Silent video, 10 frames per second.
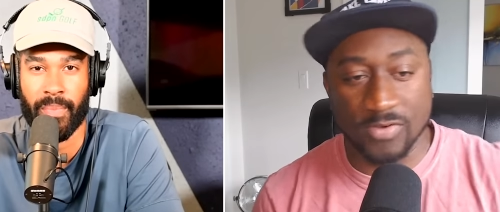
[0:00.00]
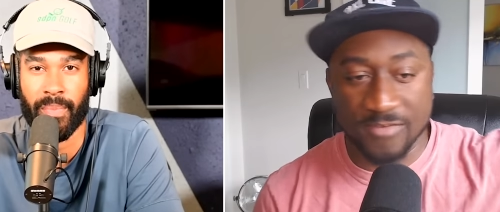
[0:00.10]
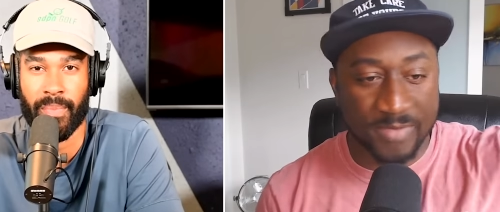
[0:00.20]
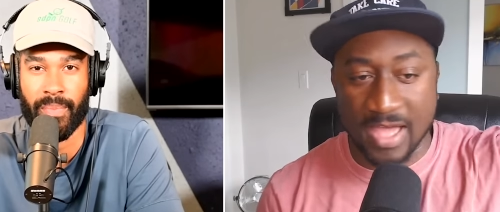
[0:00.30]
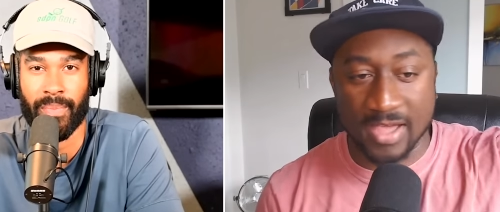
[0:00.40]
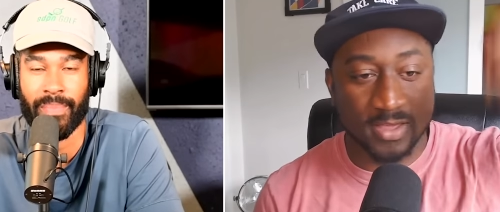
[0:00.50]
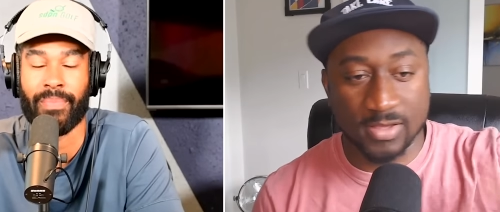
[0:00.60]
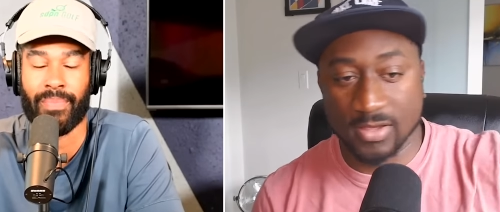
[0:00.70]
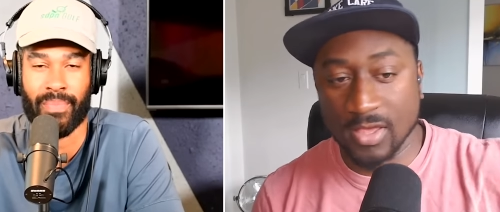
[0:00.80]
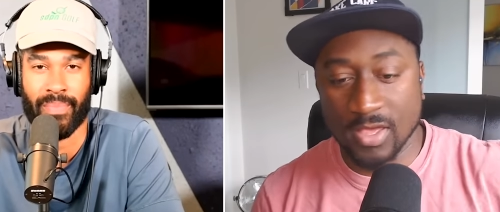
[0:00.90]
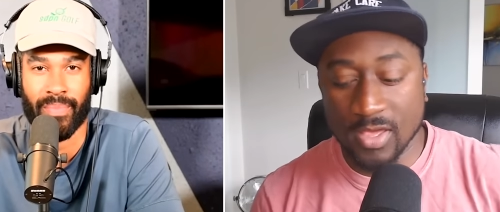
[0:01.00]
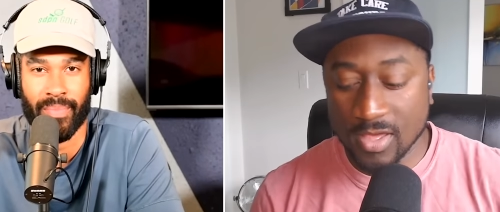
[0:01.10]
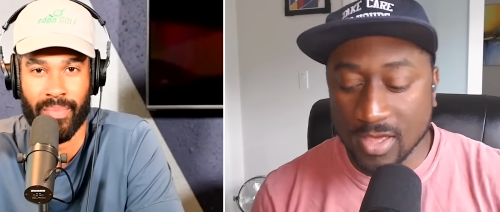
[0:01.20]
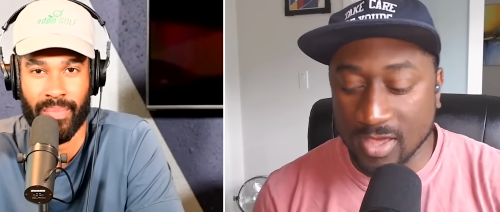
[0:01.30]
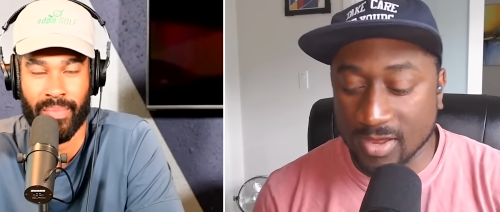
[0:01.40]
Speaker 1: drive back,
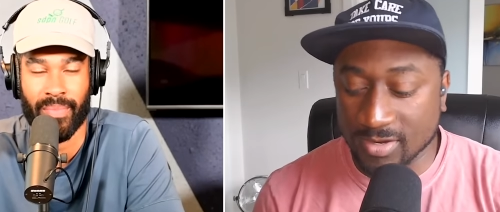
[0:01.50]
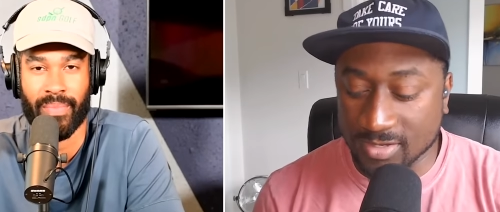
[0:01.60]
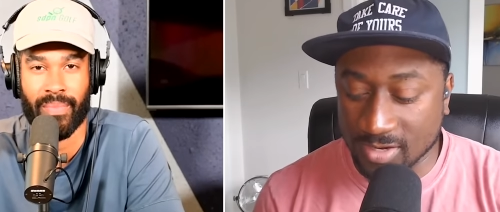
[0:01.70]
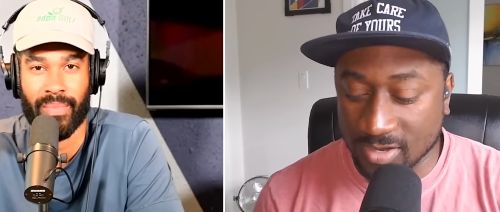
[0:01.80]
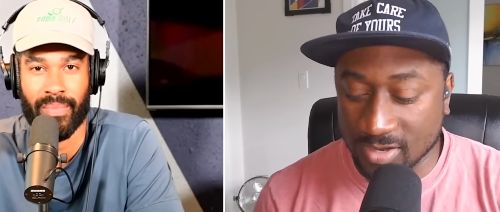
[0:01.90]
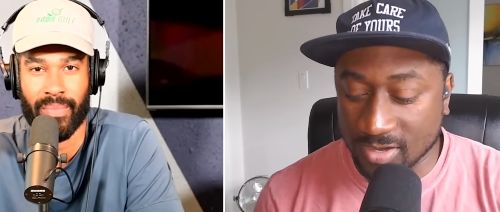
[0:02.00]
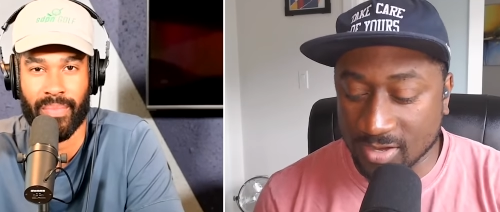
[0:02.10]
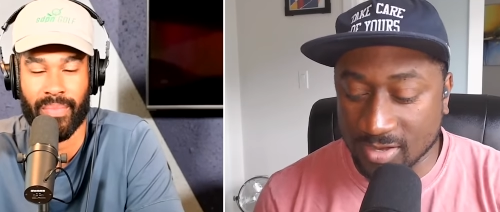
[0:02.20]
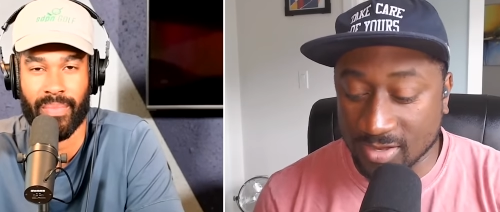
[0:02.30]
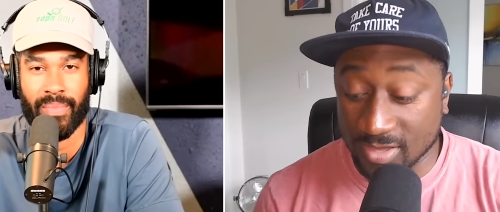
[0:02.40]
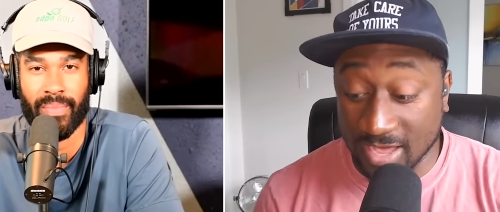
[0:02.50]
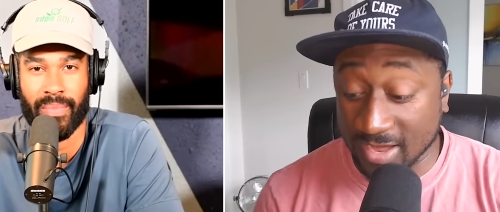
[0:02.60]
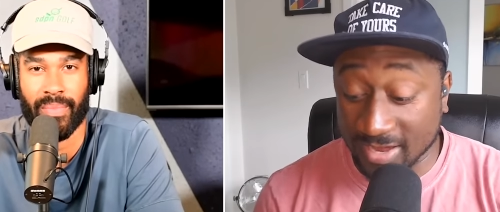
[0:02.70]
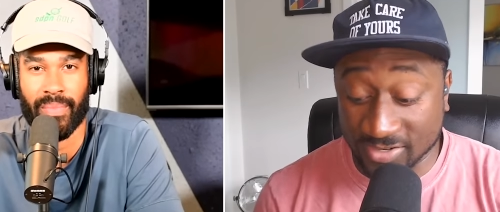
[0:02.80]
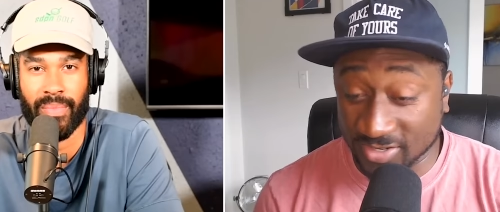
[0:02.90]
and uh,
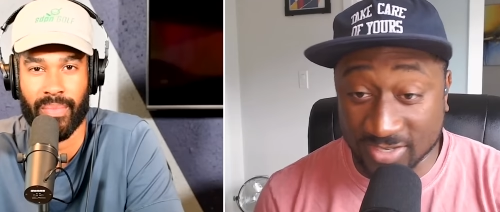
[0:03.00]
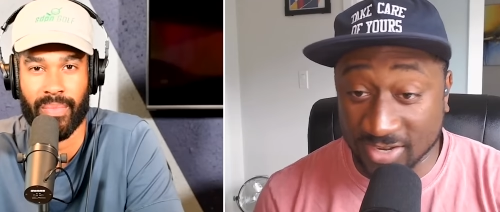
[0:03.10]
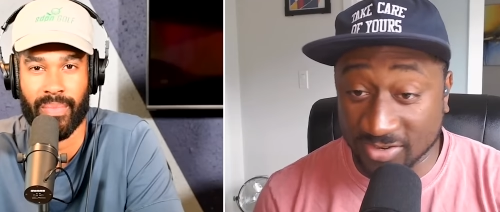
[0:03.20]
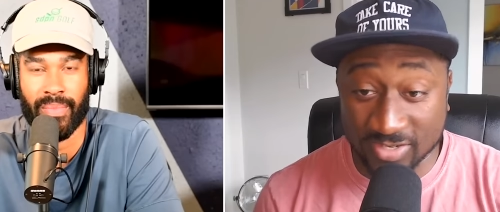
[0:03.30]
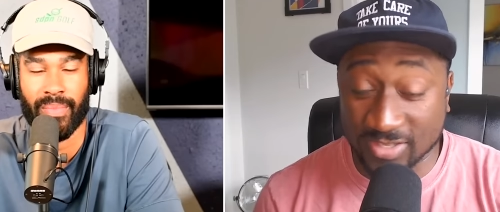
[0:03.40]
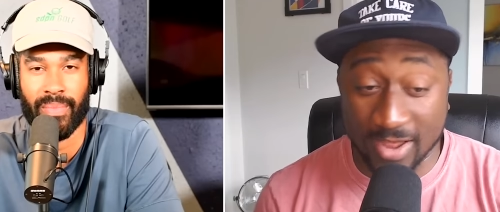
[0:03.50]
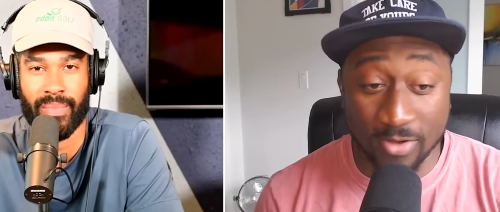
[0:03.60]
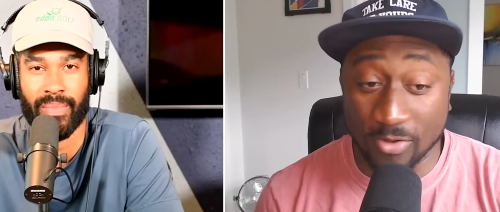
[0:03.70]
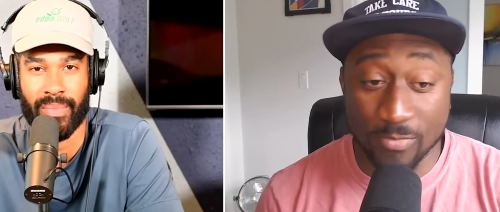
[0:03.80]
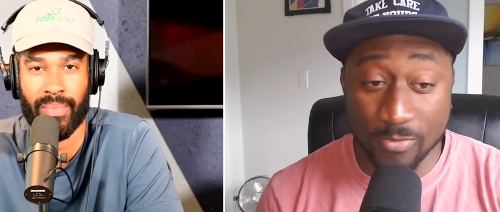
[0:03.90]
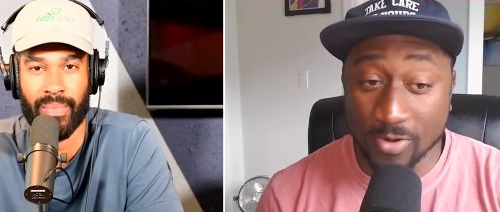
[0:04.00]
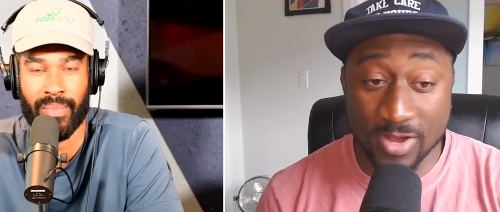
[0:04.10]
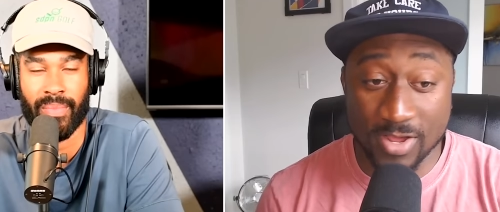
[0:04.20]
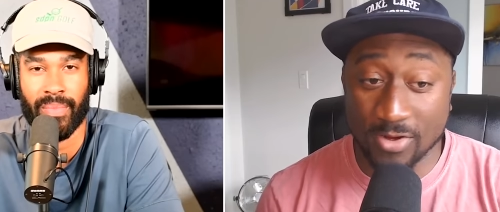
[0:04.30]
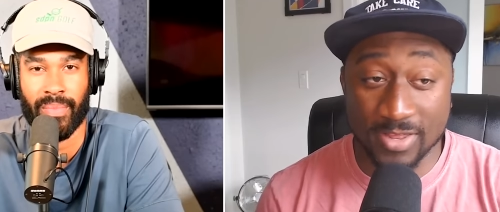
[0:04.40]
yeah, I just it just that whole
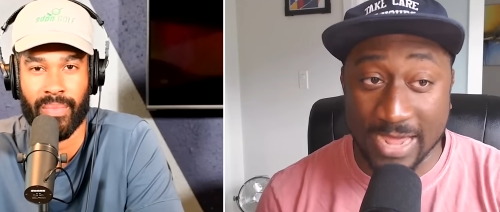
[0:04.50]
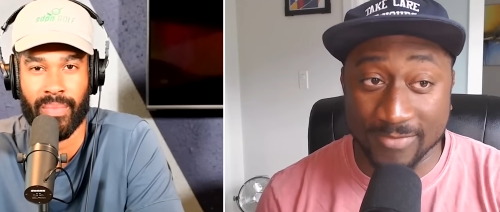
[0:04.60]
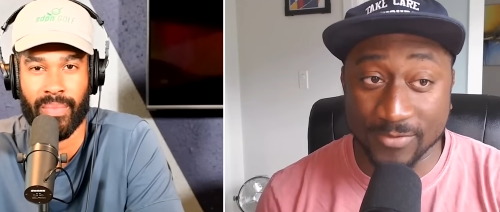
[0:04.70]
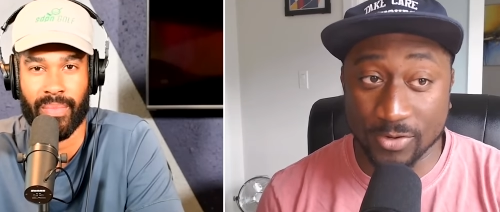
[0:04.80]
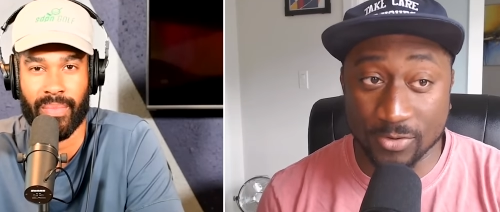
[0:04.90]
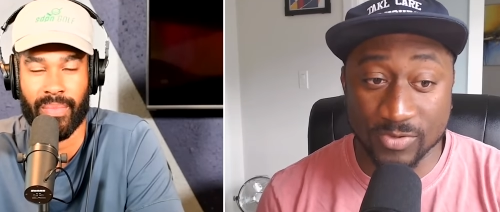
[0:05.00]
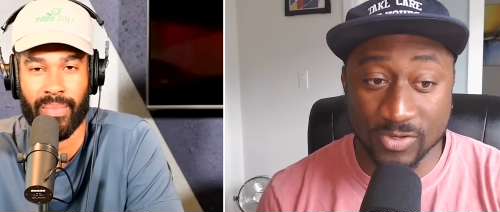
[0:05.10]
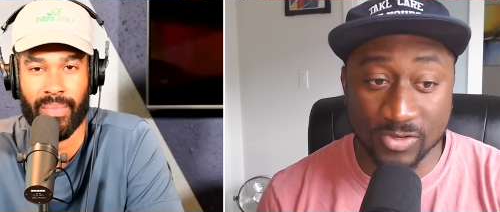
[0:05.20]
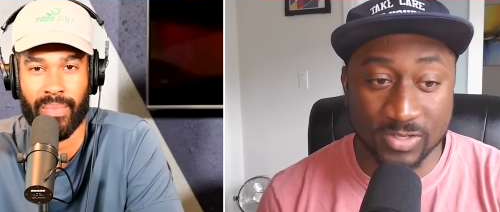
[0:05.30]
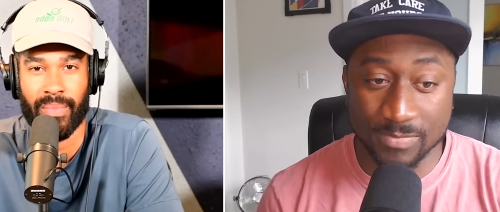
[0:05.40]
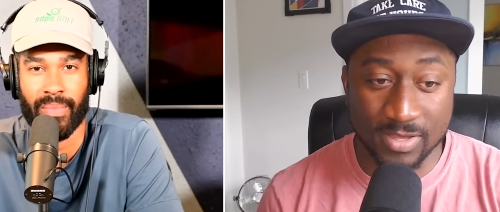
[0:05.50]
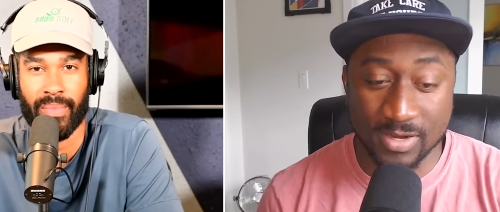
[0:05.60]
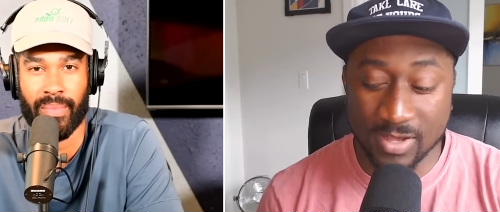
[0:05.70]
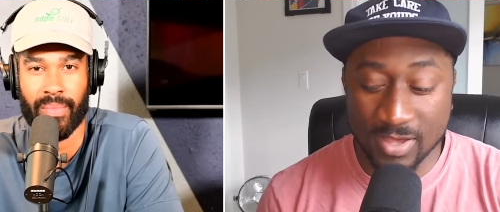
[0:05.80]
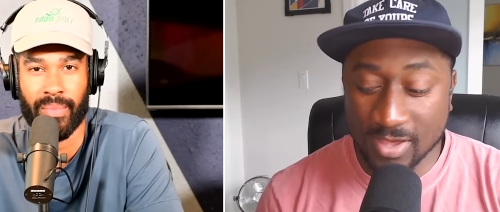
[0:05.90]
morning, early afternoon was just a bit